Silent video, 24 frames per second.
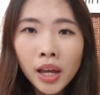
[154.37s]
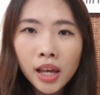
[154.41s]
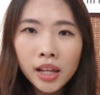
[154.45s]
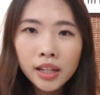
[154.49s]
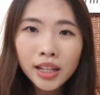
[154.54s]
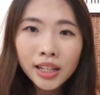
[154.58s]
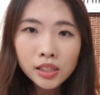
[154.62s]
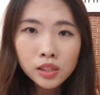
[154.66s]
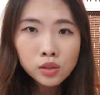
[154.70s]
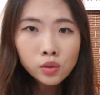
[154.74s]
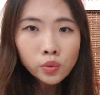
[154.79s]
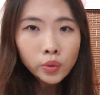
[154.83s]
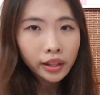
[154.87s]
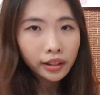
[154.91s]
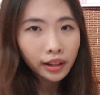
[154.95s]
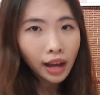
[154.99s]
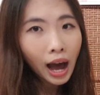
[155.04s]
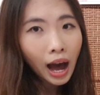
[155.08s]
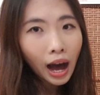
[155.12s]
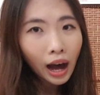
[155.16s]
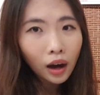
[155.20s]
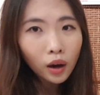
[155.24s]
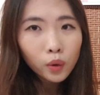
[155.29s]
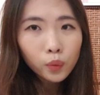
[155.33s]
Let's look at
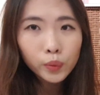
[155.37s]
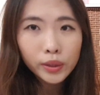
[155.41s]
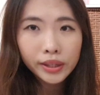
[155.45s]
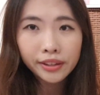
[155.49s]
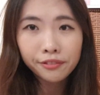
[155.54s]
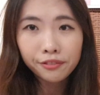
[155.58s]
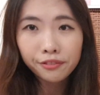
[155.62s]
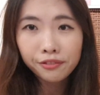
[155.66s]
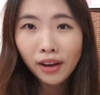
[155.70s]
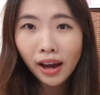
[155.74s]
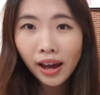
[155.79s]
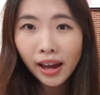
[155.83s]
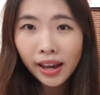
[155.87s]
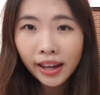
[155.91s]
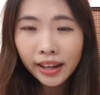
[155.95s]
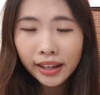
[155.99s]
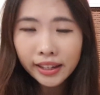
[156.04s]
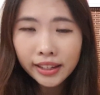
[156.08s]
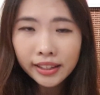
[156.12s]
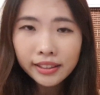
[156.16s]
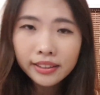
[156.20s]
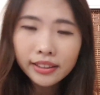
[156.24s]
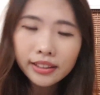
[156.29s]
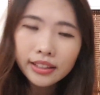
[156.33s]
how we can
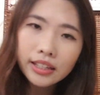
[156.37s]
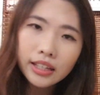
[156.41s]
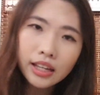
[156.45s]
find